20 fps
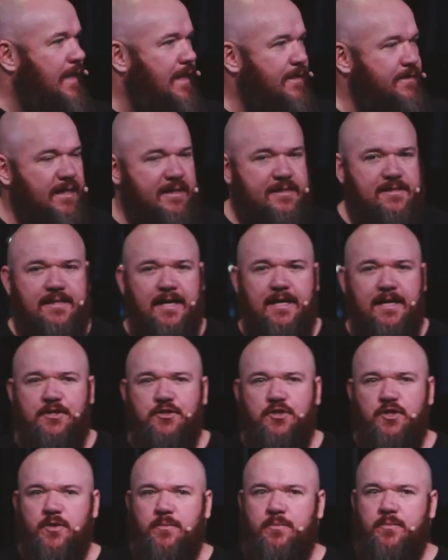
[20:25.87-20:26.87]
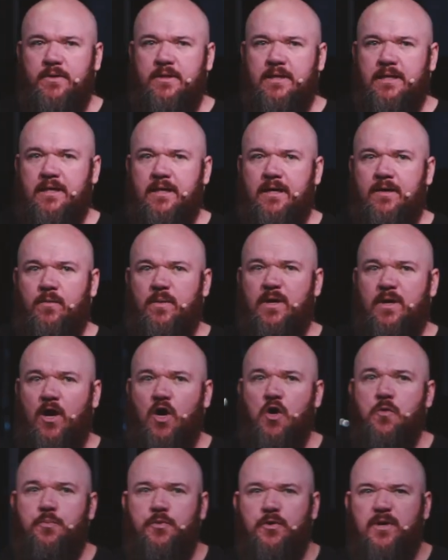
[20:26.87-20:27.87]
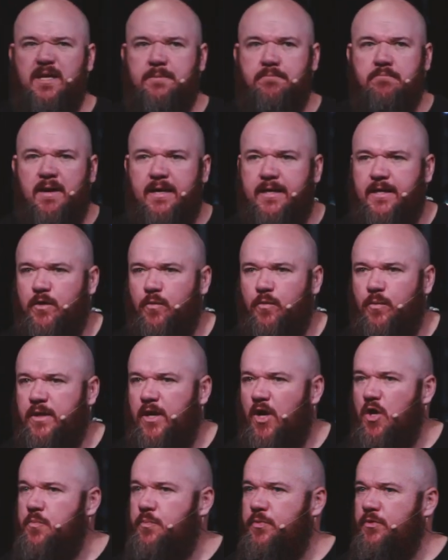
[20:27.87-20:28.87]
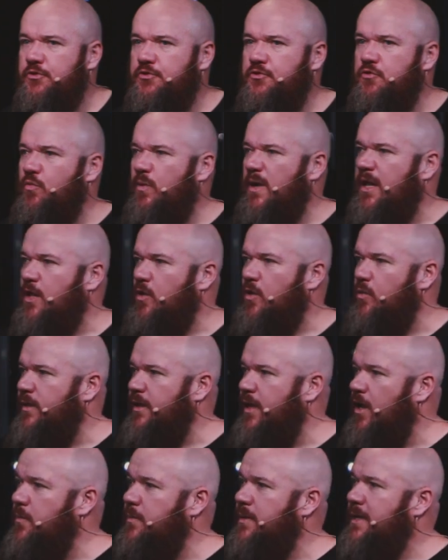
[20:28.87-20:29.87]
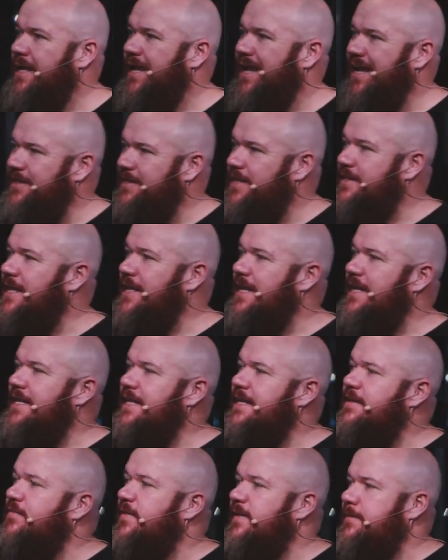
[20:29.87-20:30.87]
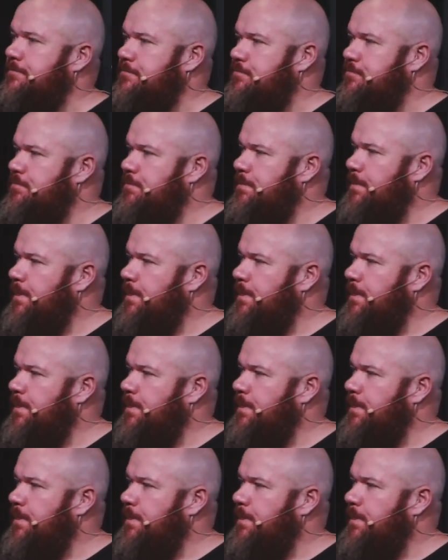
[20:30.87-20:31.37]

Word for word: And they'd say to him, We hope you get money. We hope you'll do well. We hope. And then they leave him.